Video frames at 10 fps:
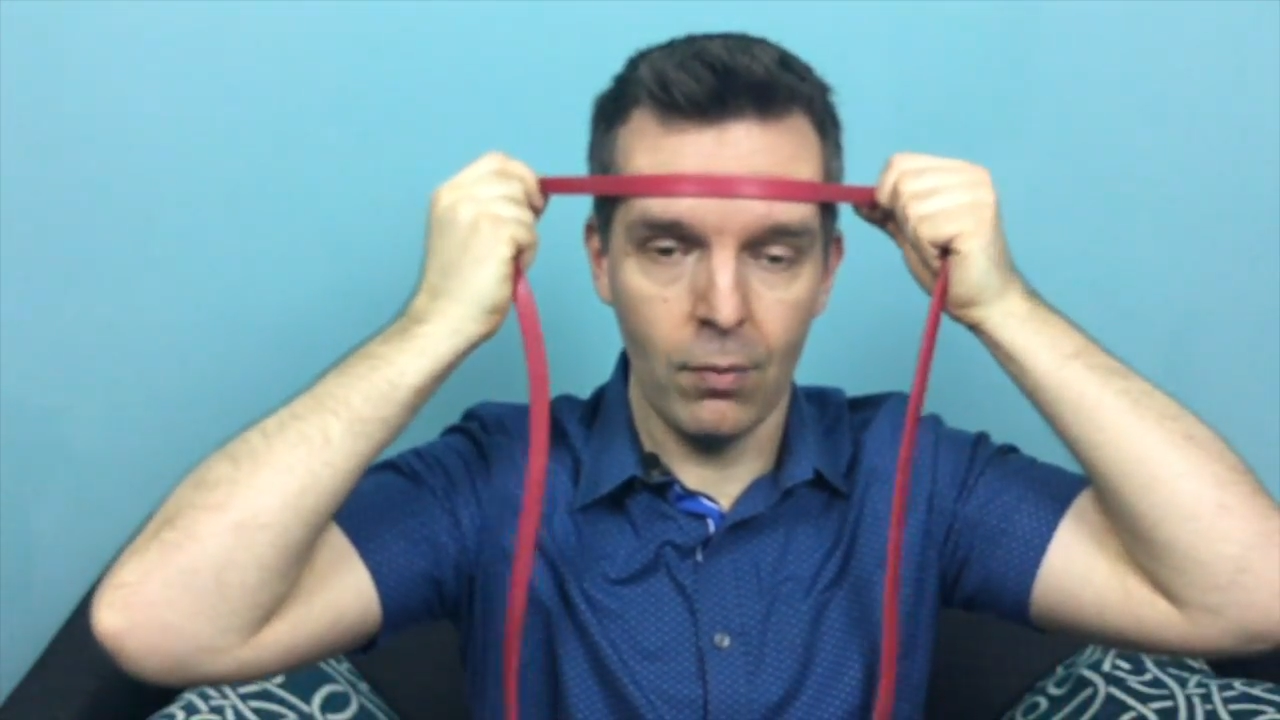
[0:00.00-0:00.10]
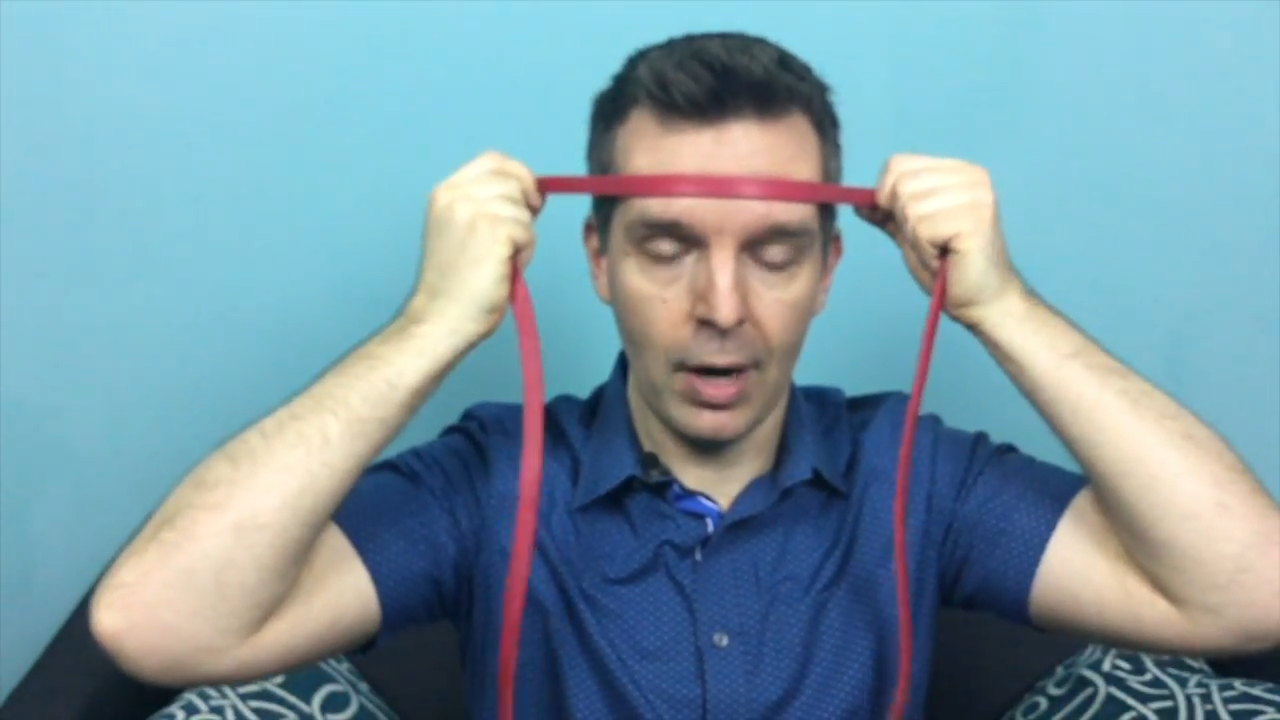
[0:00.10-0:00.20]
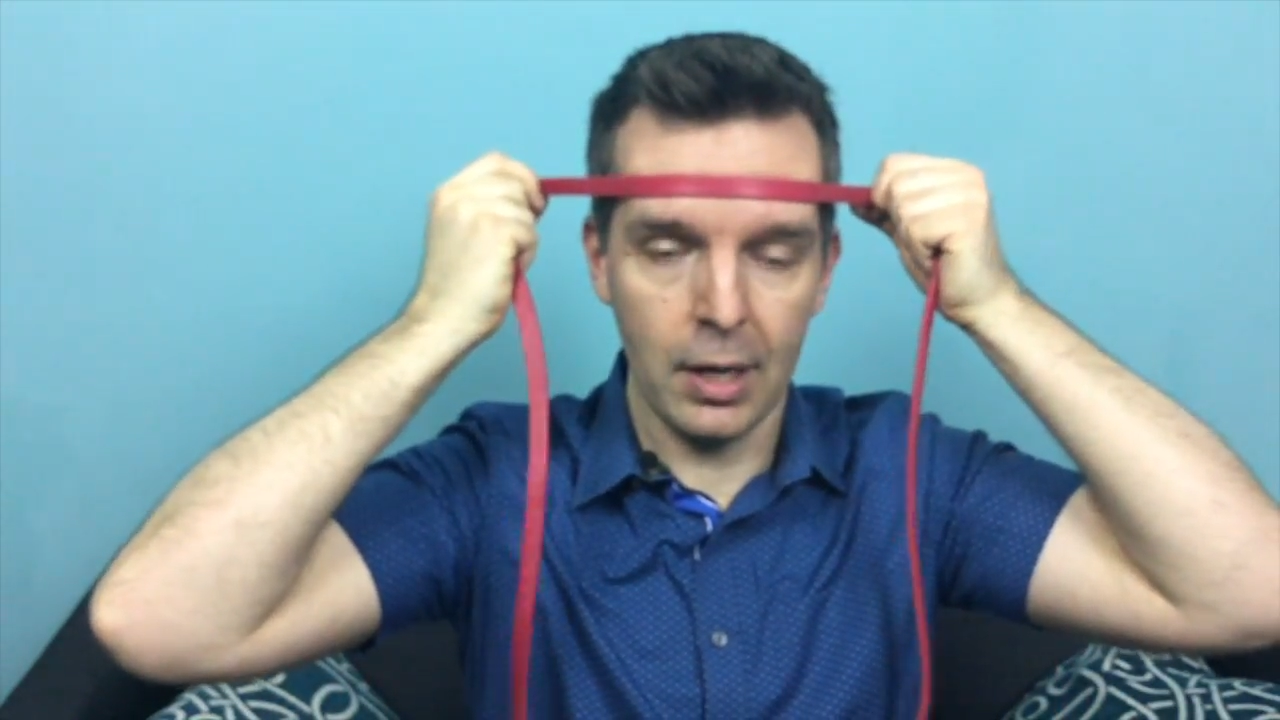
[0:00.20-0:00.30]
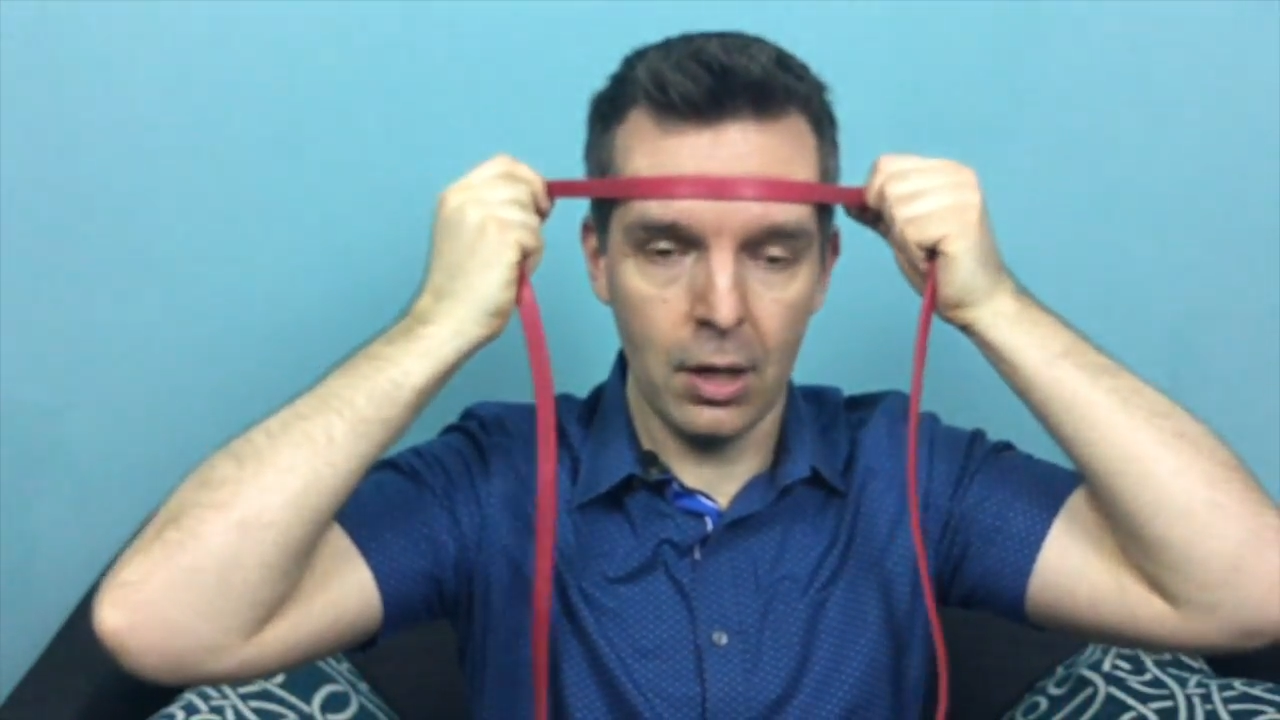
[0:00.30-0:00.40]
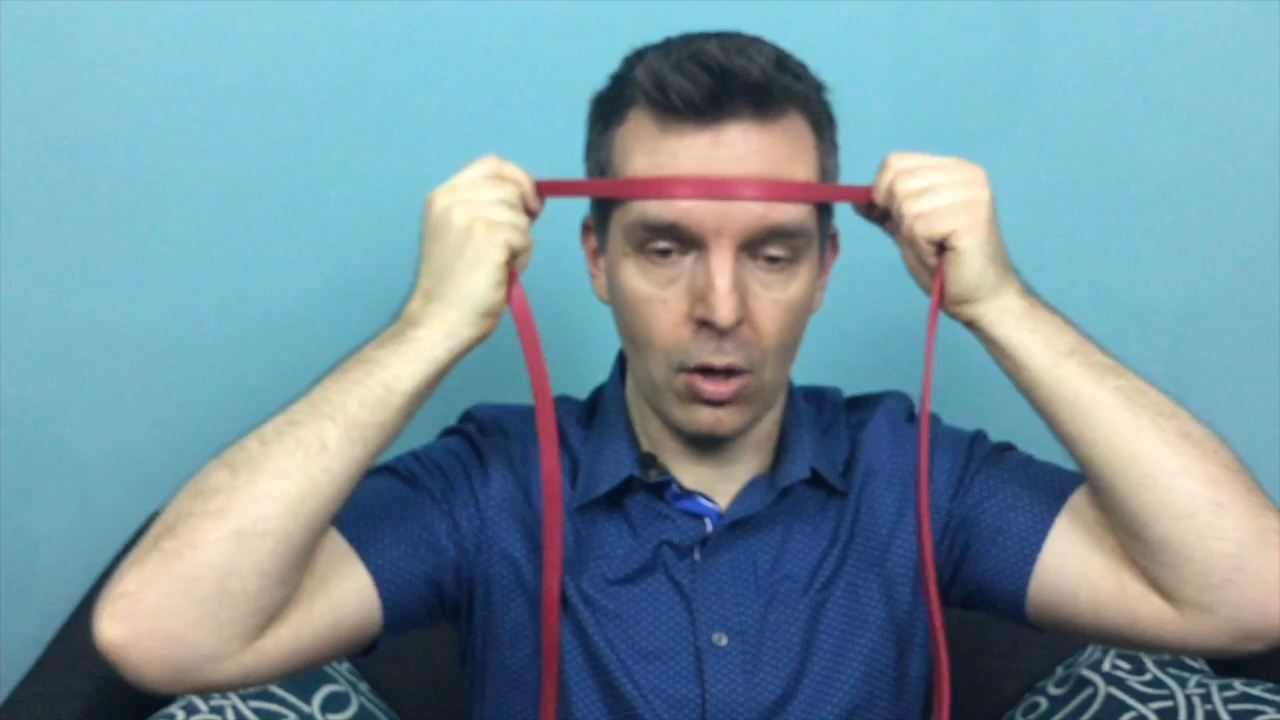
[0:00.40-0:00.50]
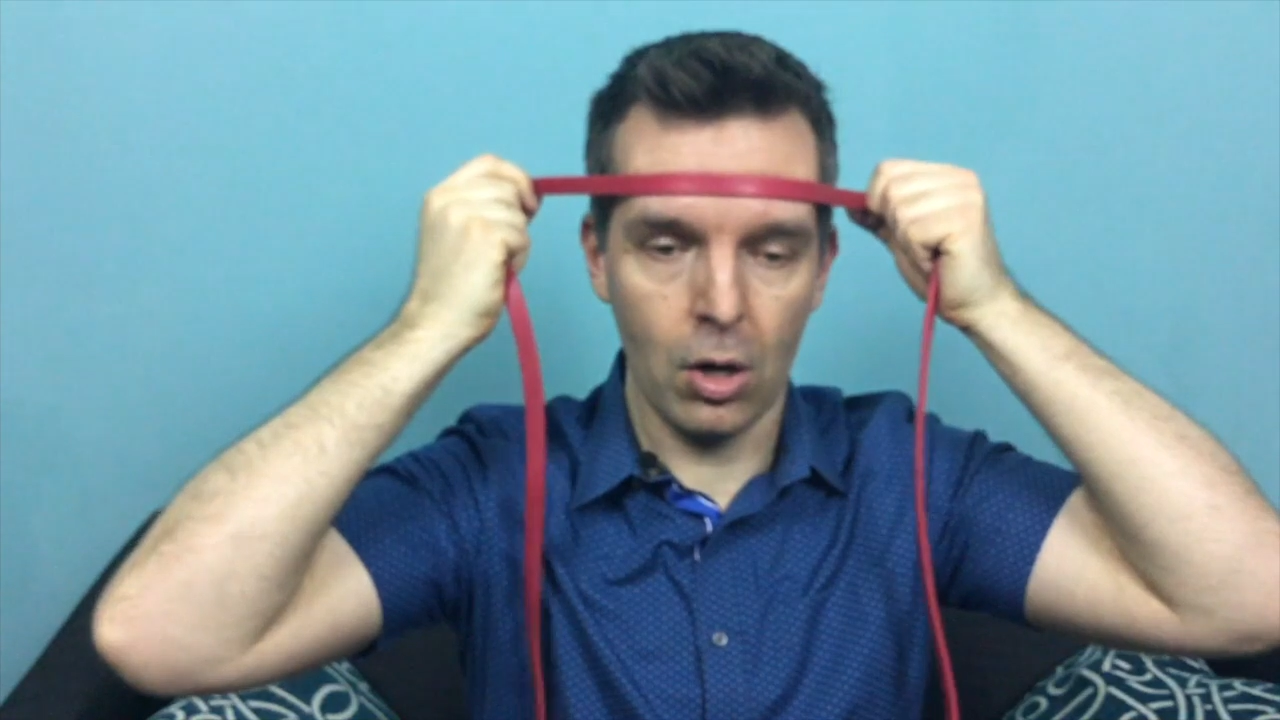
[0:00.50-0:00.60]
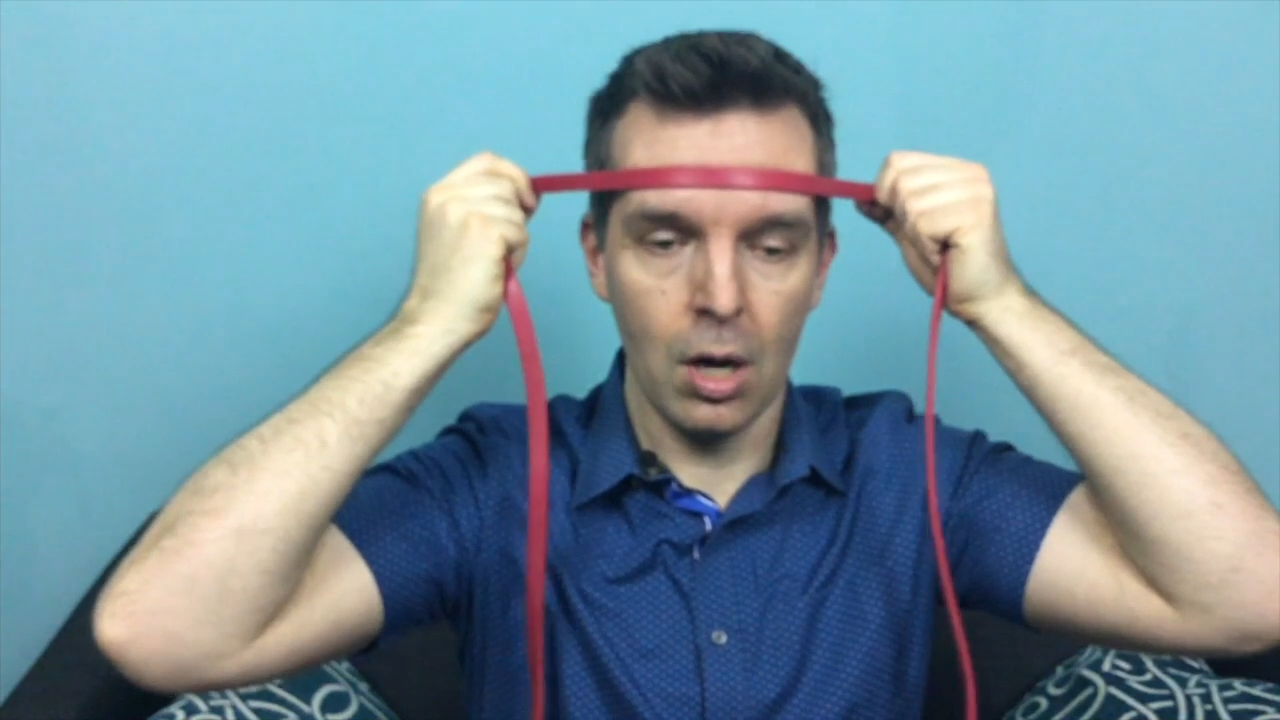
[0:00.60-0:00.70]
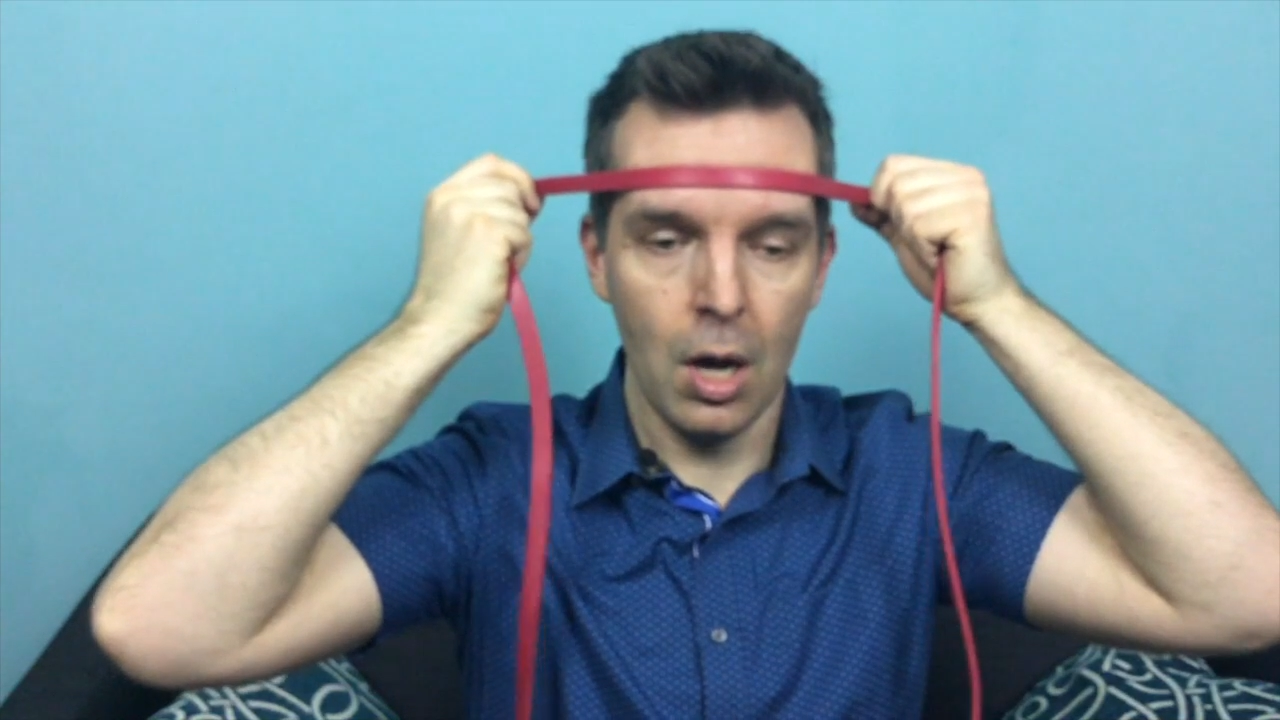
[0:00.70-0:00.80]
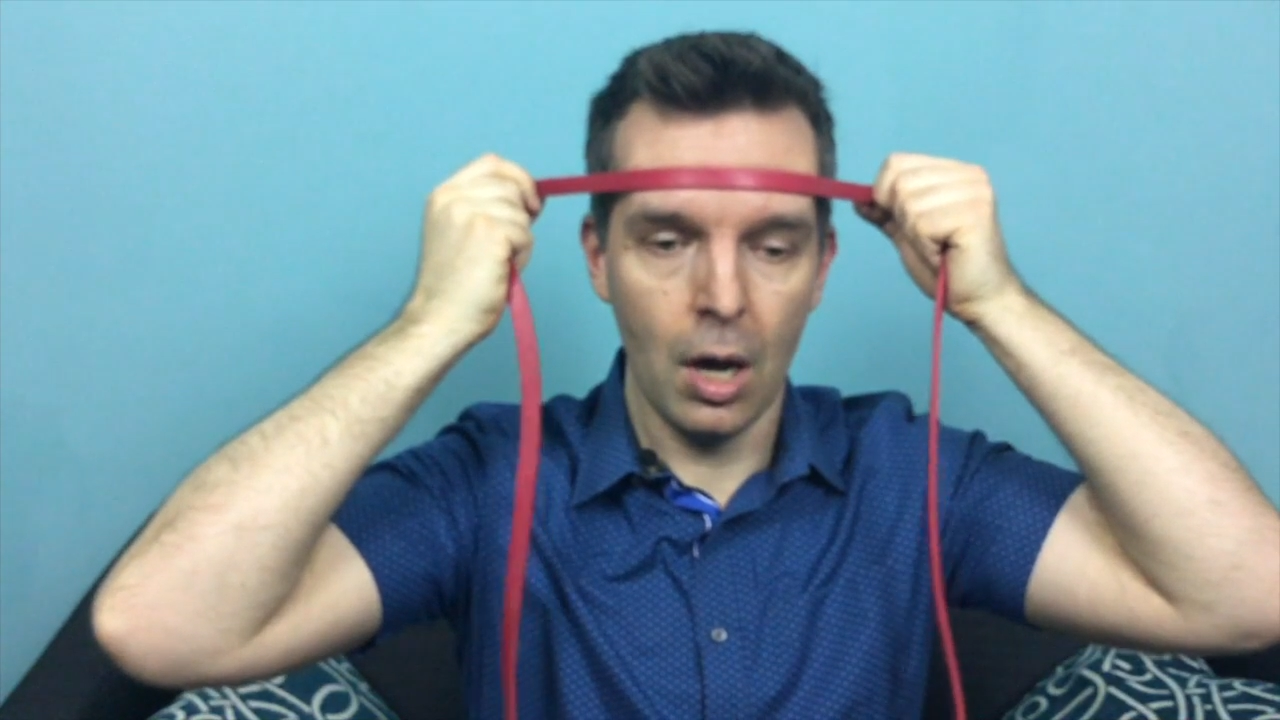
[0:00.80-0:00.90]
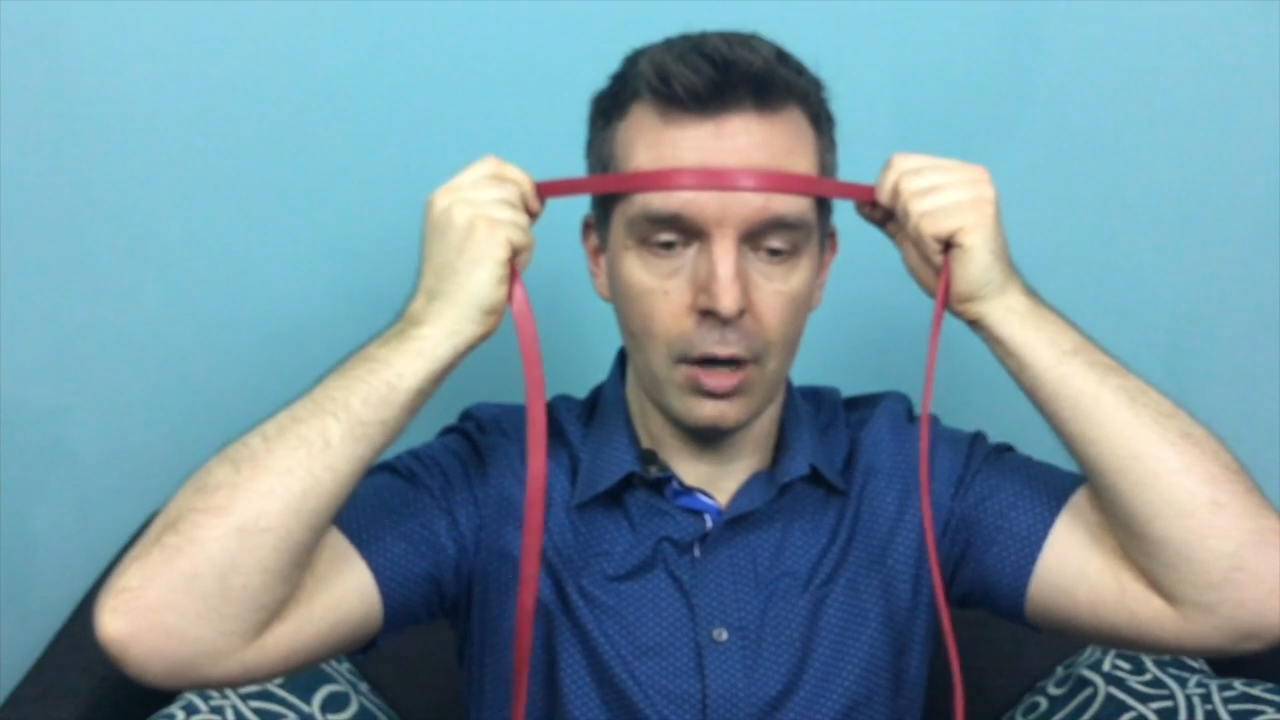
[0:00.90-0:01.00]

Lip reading: right here